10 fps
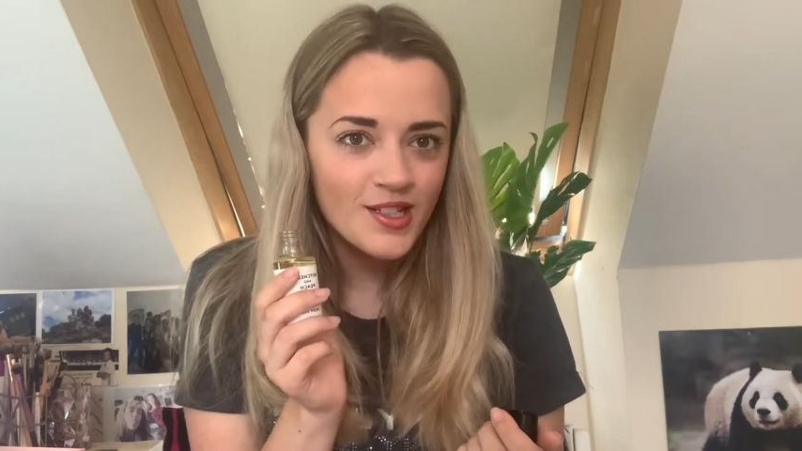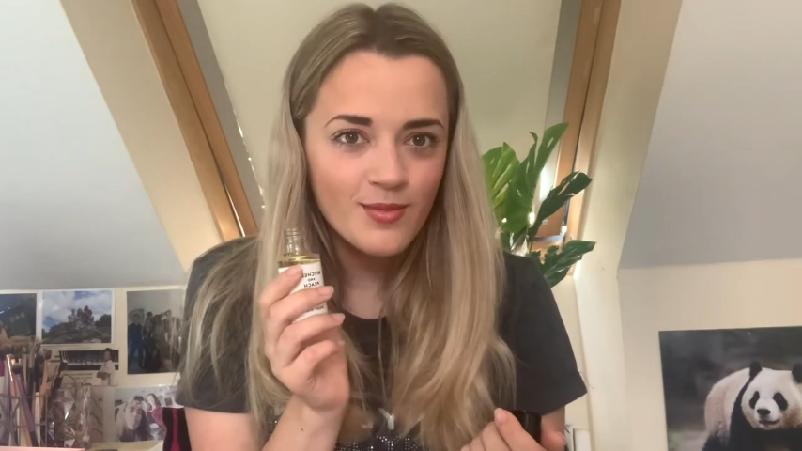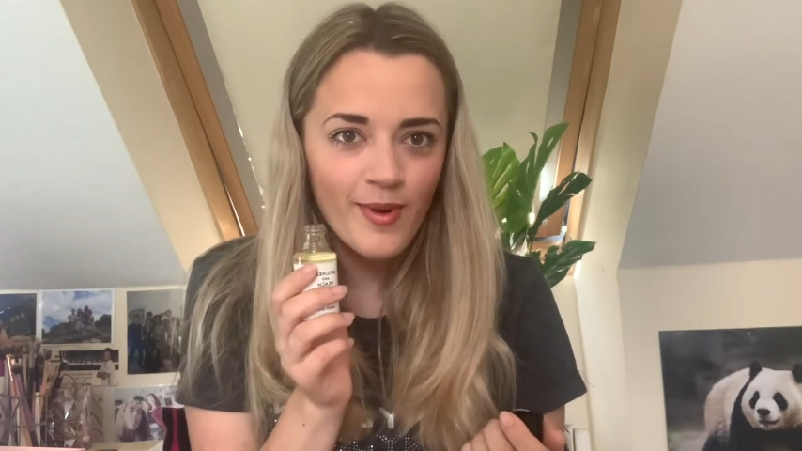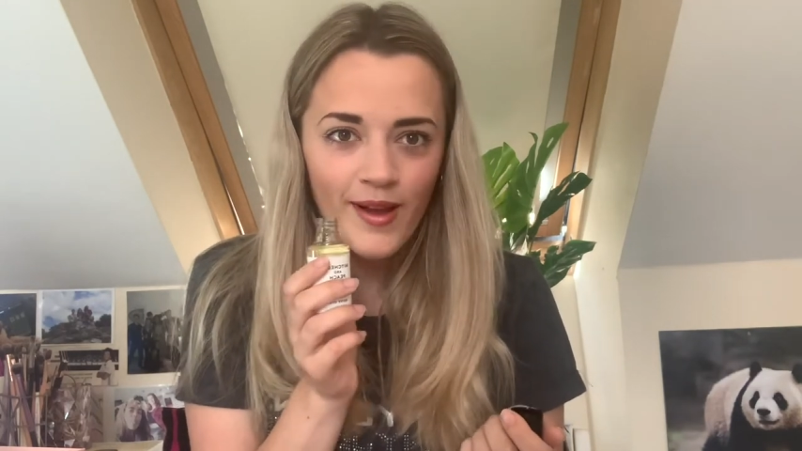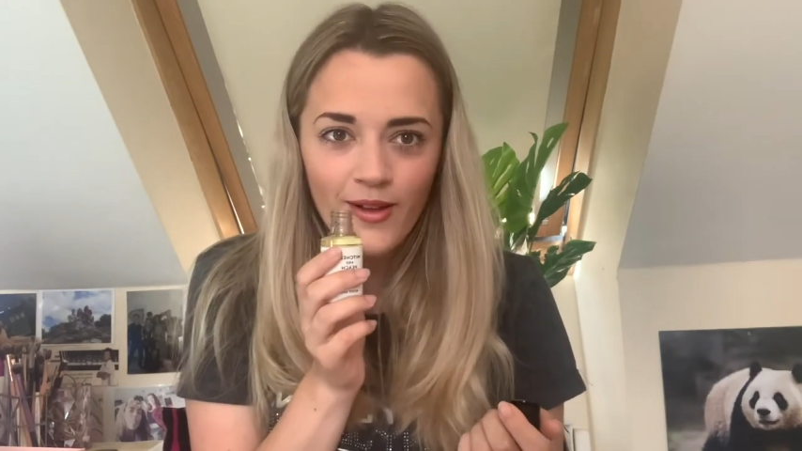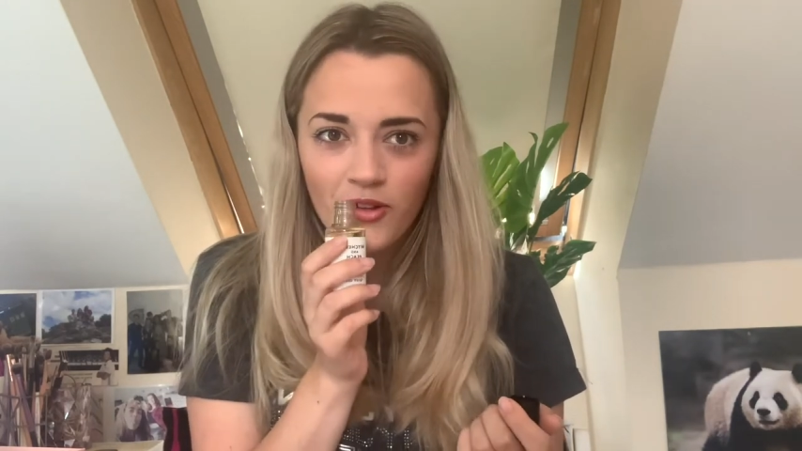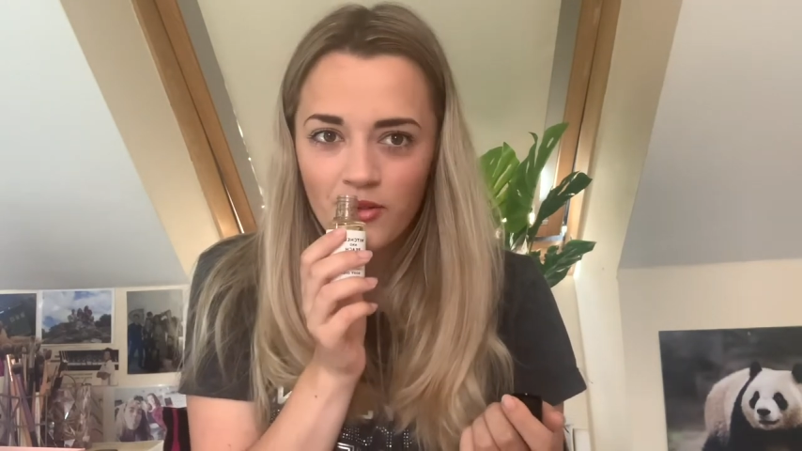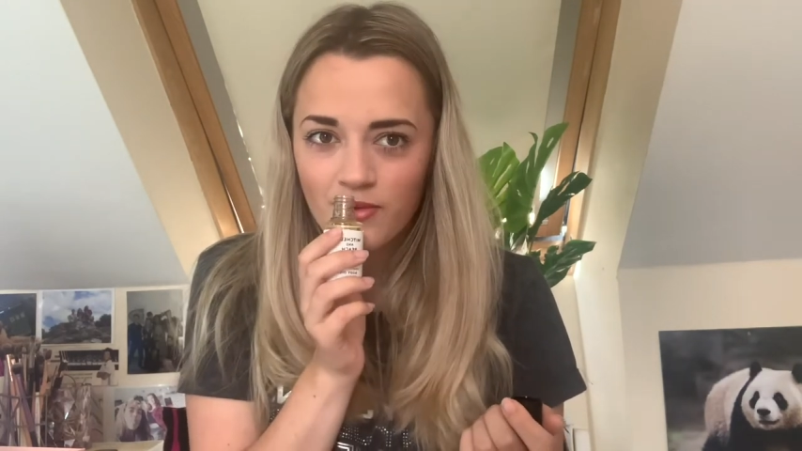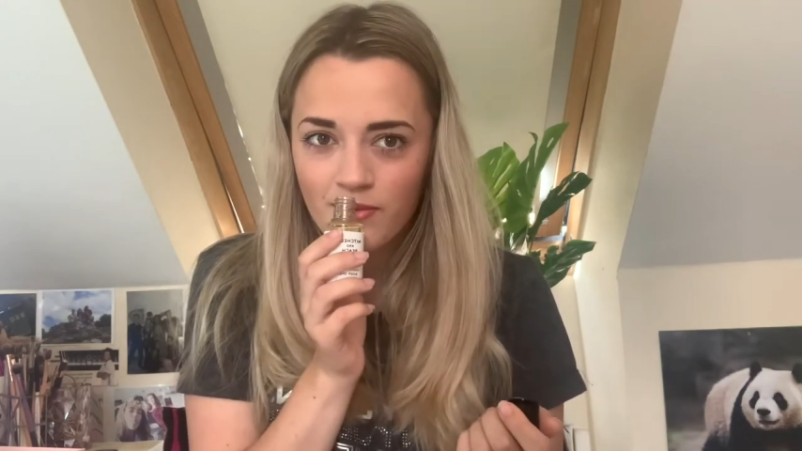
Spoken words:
smell,